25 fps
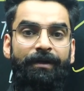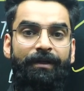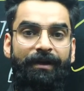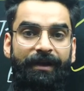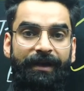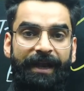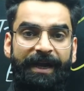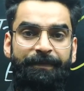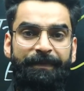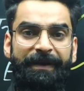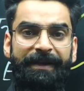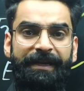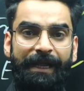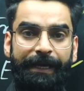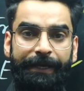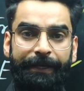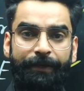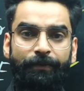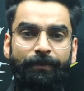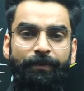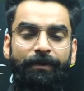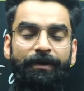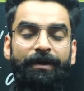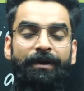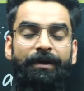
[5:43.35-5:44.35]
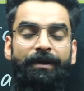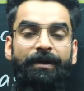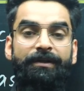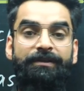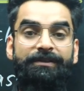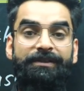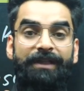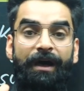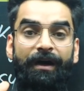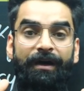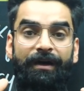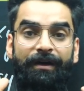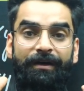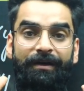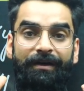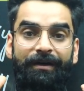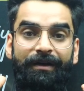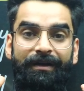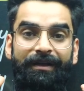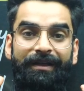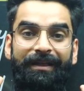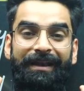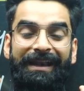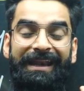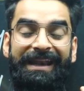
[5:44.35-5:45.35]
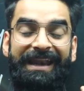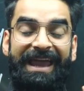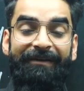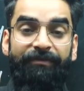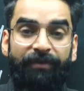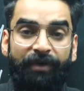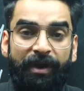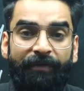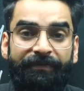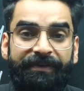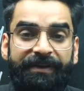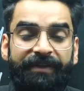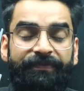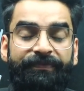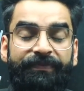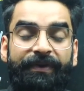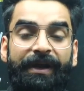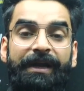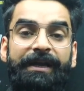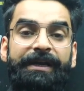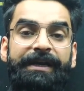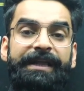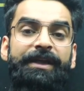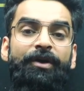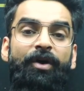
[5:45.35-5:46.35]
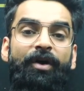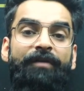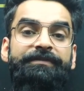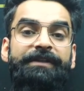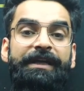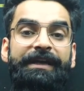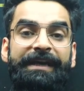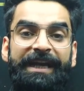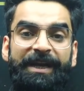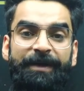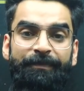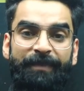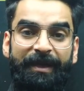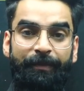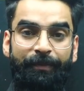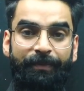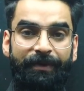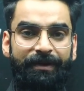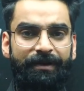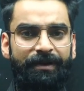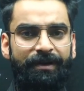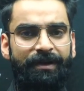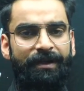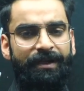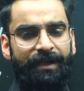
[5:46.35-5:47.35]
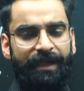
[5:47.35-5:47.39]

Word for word: let me tell you, the level of difficulty of the NEET paper